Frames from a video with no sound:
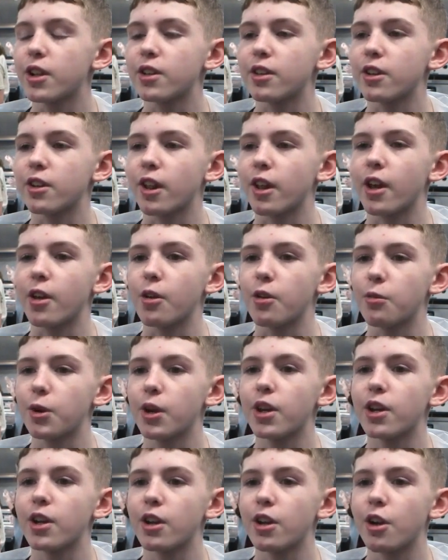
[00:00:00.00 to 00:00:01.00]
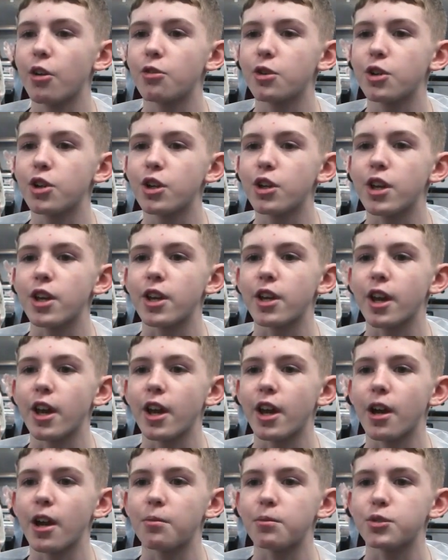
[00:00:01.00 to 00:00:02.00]
And they're like, we're gonna go cooking.
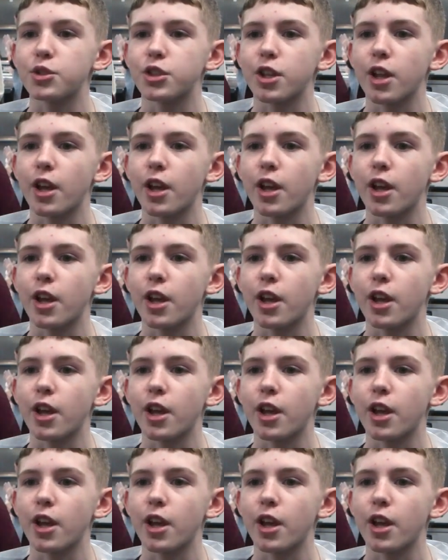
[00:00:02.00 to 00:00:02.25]
And I'm just